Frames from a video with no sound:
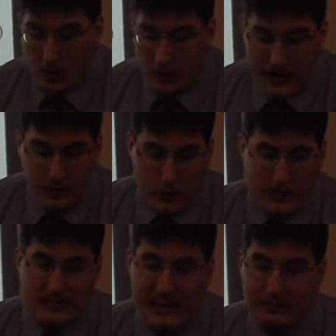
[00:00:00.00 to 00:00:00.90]
whatever
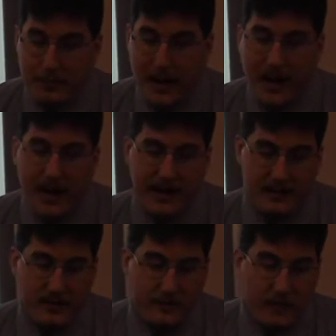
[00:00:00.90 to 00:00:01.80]
was left
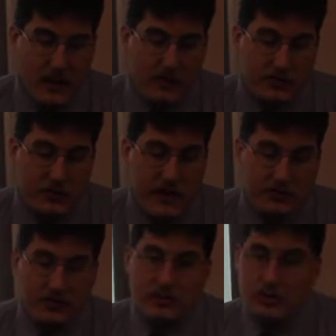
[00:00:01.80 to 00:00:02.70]
behind. So they've